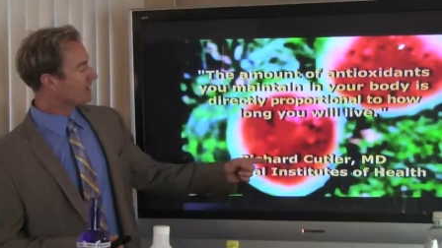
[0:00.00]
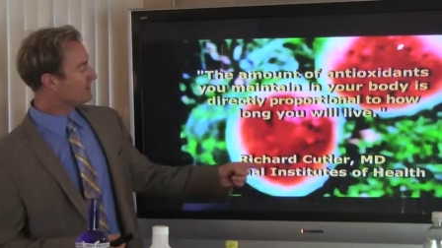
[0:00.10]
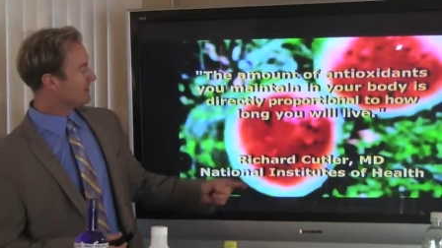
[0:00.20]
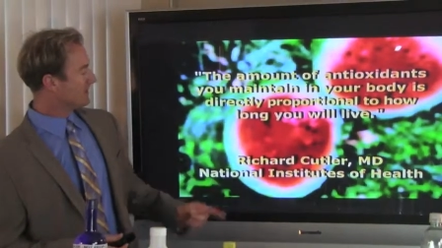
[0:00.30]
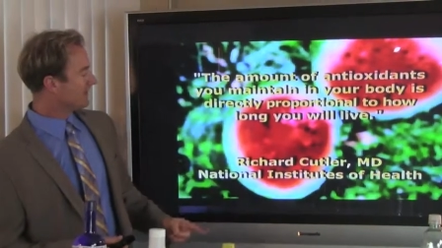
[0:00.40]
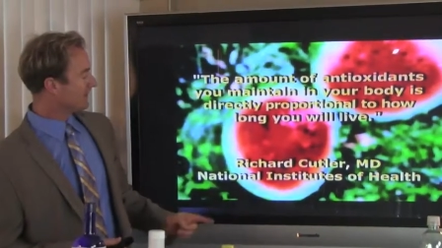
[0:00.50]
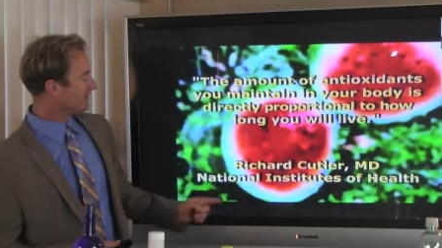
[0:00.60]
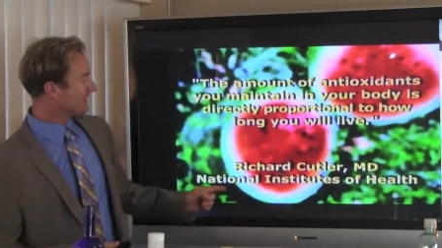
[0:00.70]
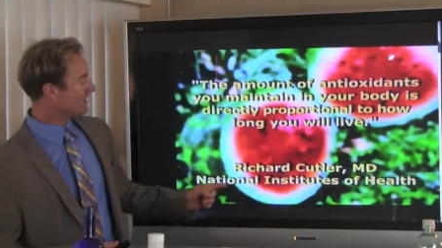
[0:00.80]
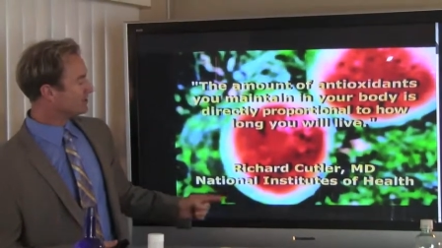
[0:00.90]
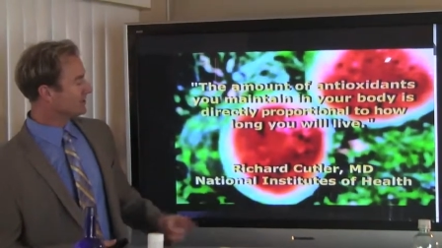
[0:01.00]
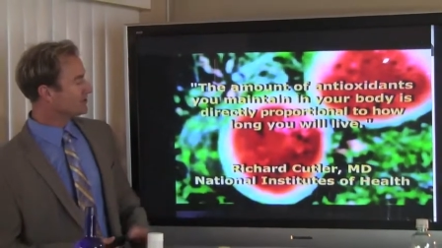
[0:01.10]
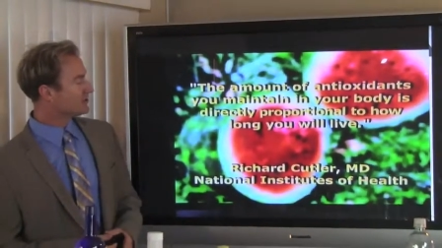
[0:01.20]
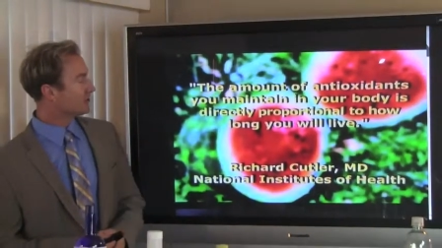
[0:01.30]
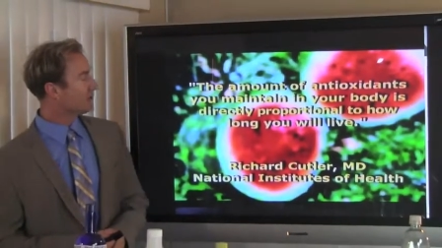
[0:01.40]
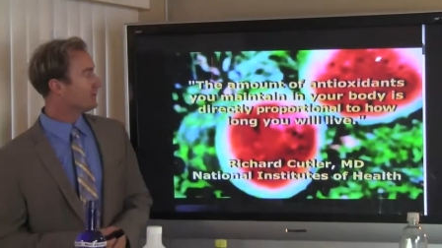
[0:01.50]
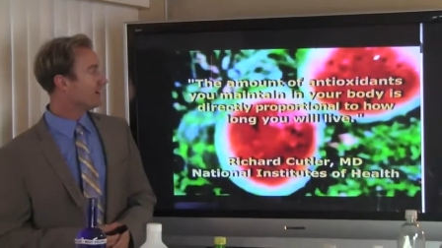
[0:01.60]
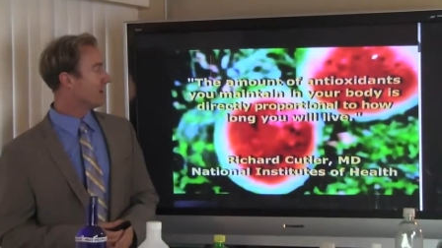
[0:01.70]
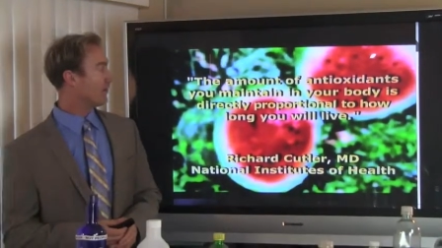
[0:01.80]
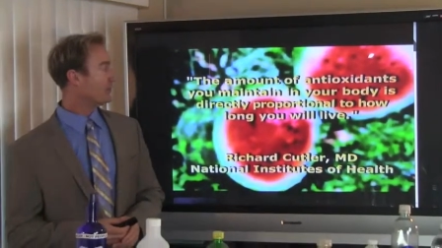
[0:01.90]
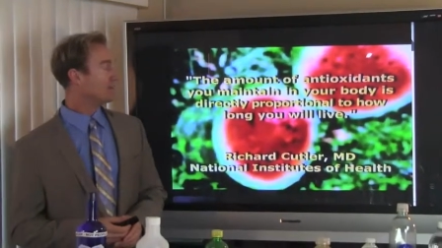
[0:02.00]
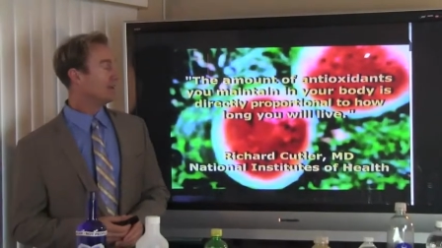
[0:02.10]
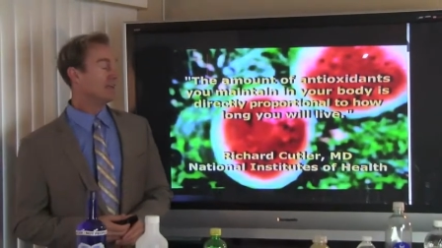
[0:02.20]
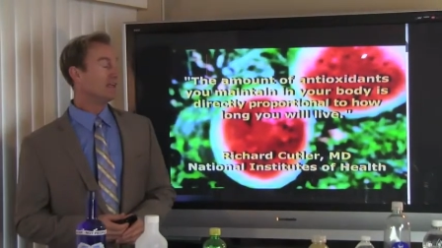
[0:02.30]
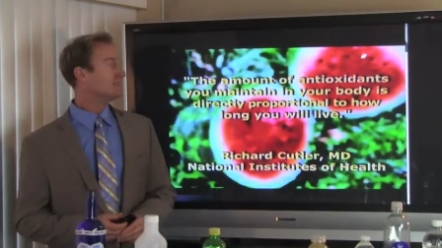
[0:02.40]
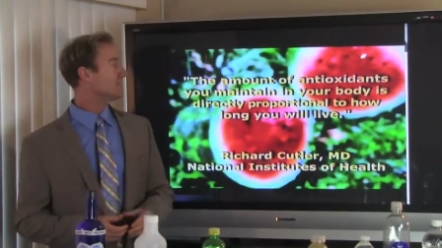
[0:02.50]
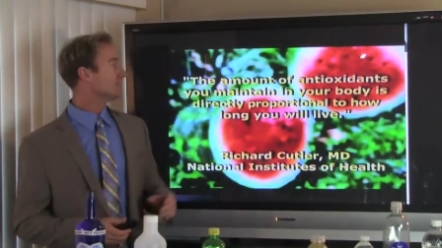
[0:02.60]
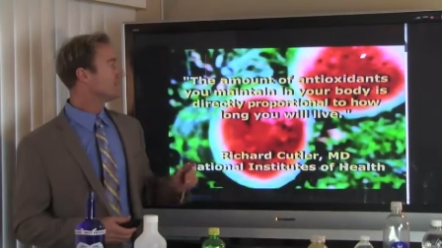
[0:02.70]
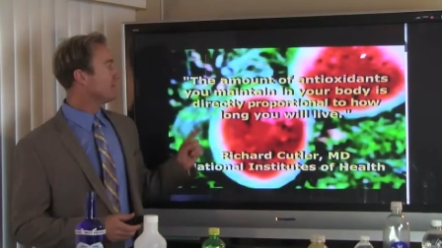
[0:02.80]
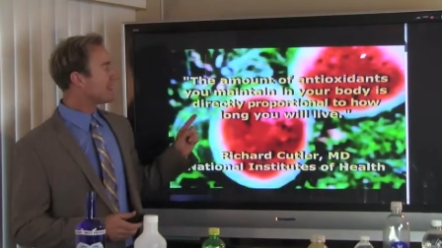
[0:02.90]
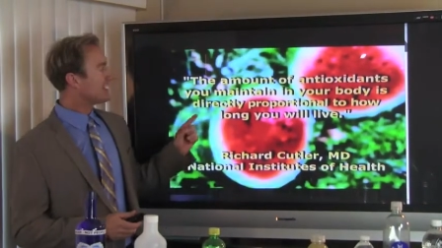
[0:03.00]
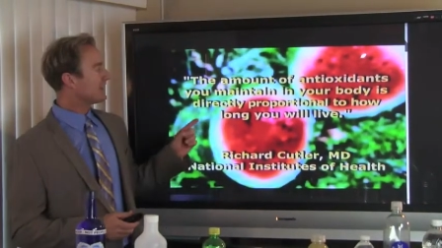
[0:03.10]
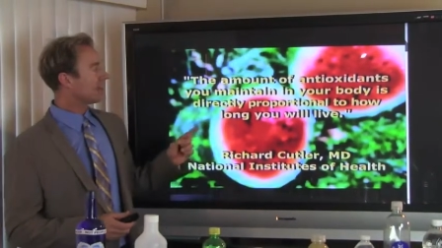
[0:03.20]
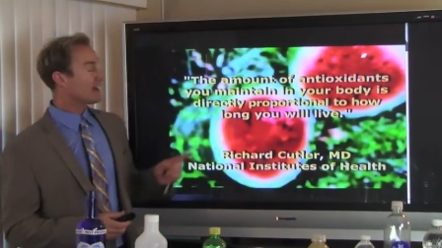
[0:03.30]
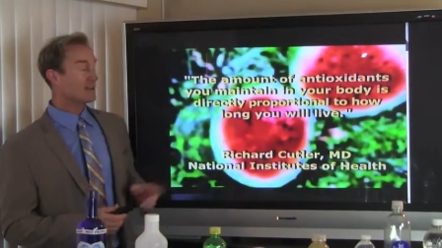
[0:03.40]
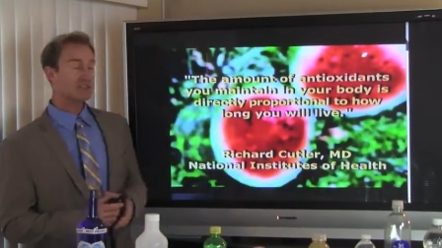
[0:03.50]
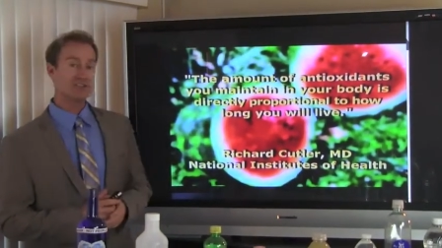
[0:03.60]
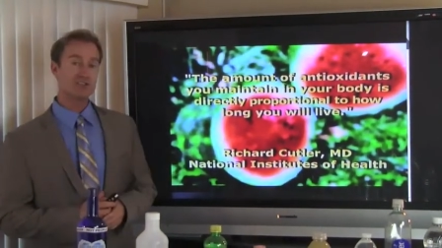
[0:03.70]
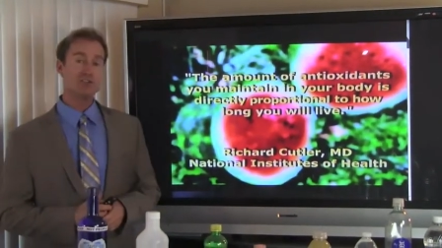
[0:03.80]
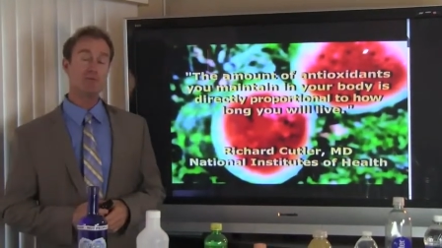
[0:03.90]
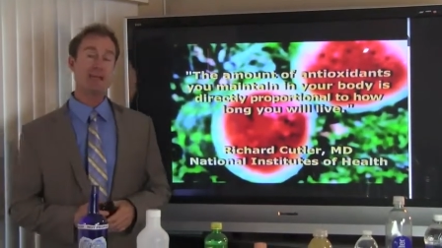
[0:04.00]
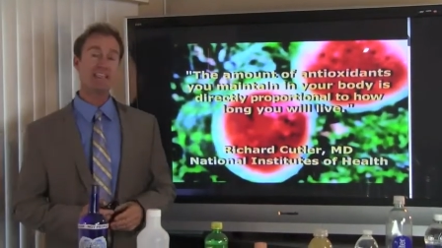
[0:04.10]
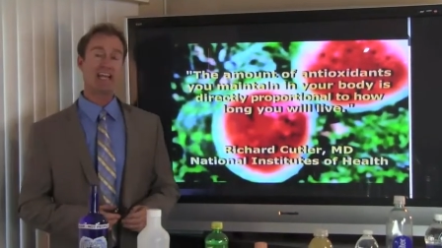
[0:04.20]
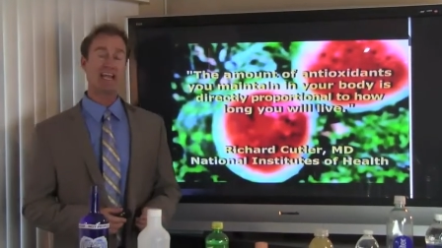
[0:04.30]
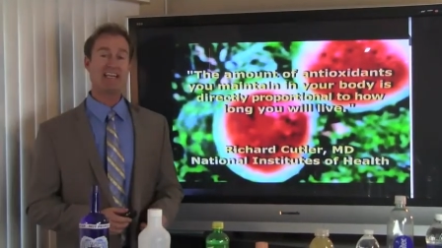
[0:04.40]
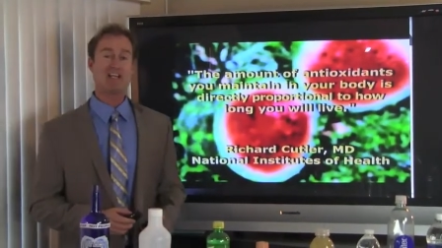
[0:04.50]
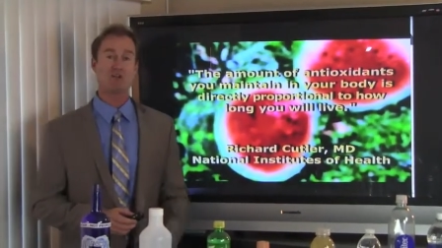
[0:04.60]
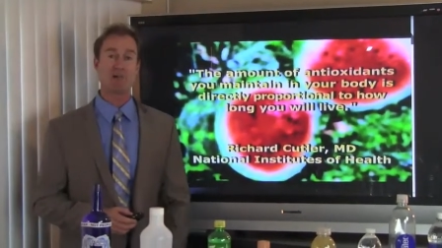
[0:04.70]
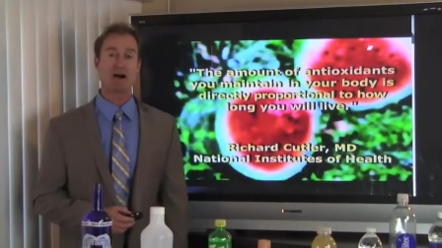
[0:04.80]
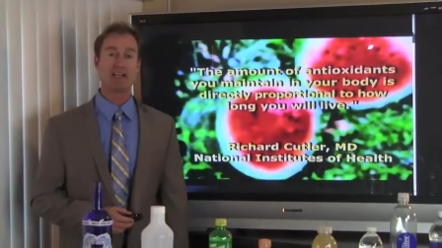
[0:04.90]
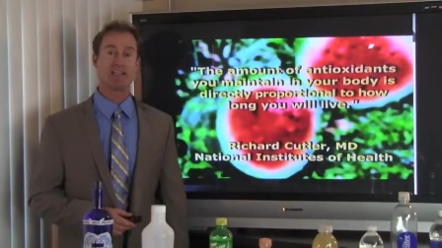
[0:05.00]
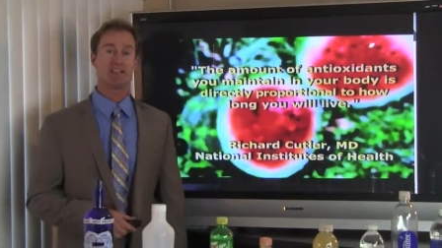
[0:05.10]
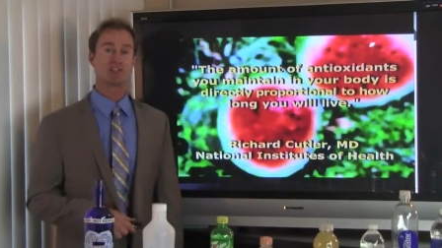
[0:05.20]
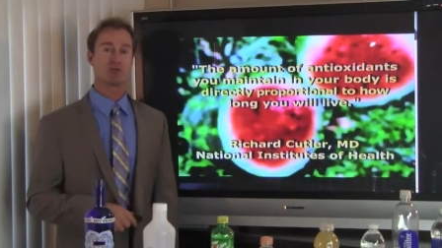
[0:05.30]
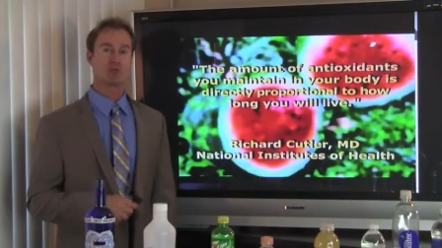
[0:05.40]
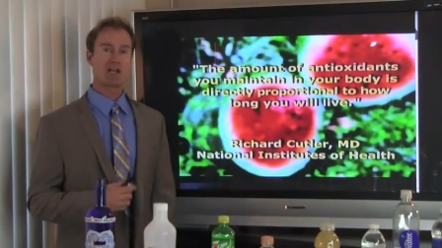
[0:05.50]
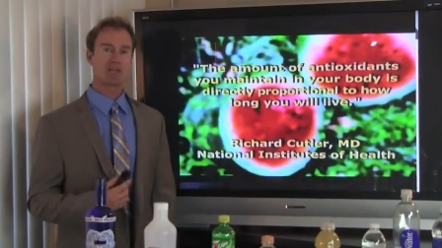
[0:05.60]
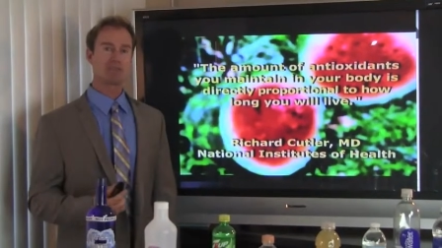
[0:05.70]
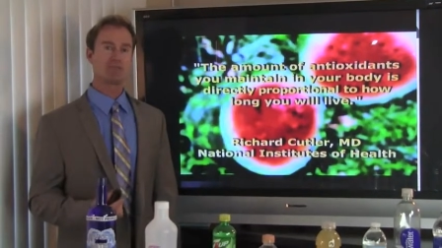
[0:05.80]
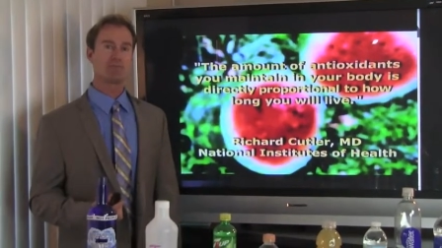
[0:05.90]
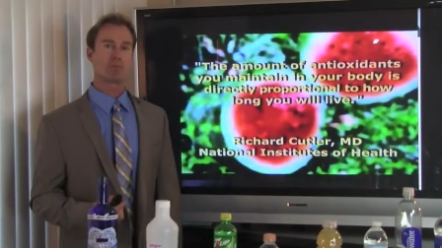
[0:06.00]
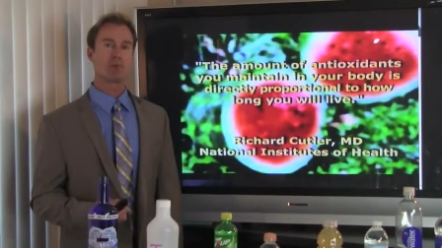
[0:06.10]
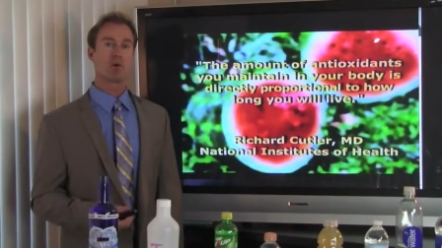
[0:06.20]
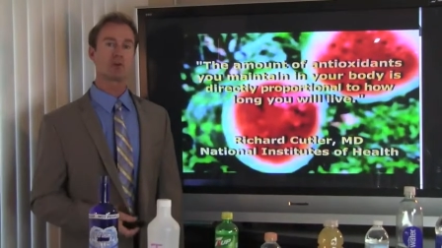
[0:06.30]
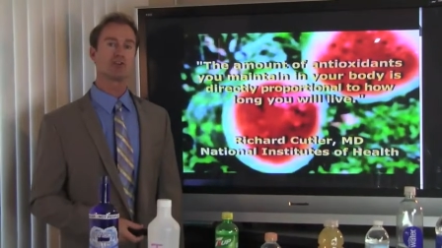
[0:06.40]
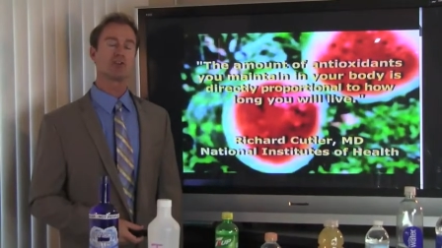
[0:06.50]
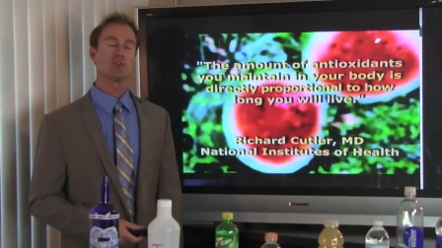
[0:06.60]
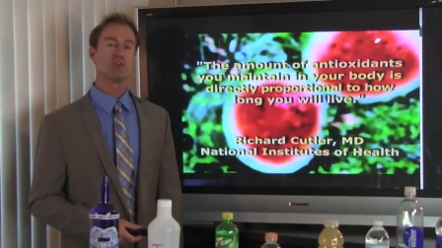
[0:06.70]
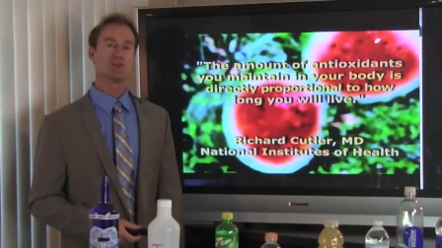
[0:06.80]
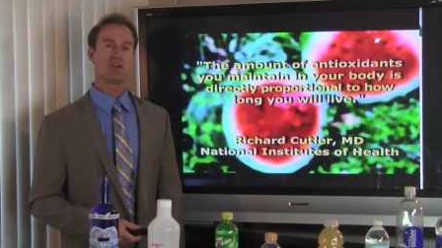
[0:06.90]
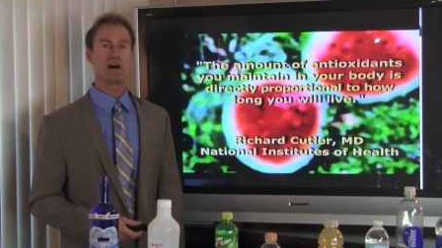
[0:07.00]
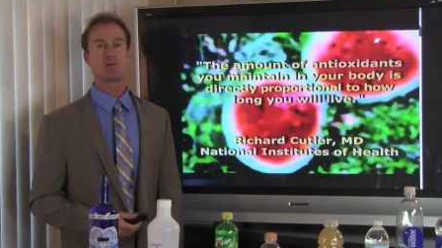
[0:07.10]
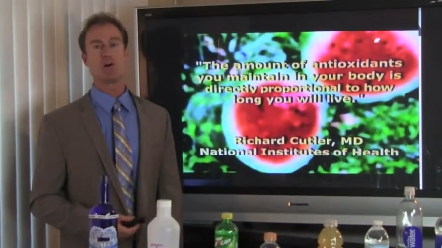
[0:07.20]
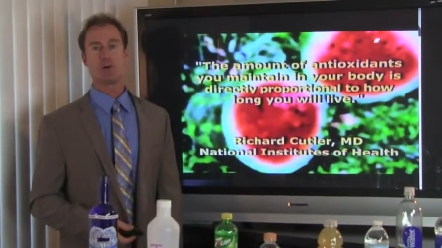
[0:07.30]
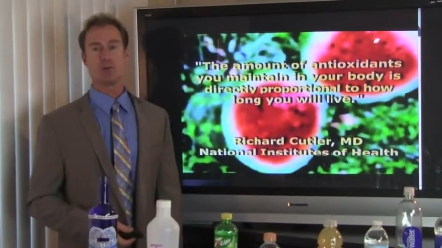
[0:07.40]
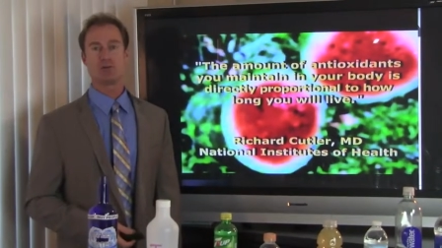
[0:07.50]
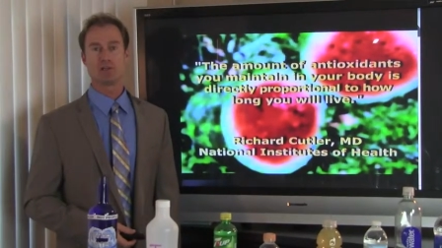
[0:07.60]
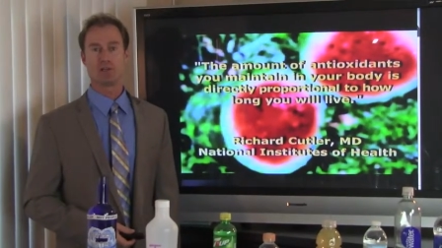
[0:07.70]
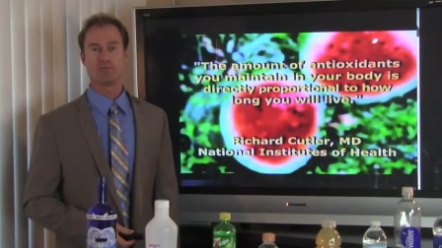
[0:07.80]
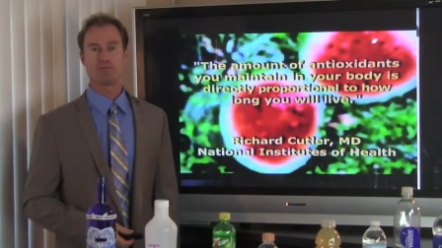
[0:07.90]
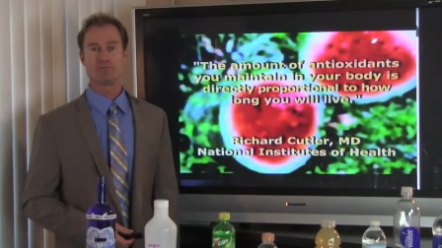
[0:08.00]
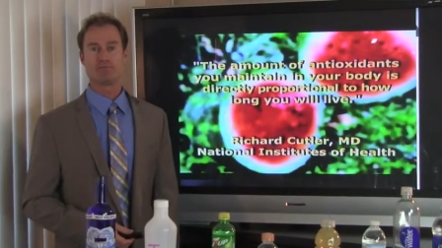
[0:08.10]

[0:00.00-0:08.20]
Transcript: MD, the National Institute of Health. Says the amount of antioxidants you maintain in your body is directly proportional to how long you will live.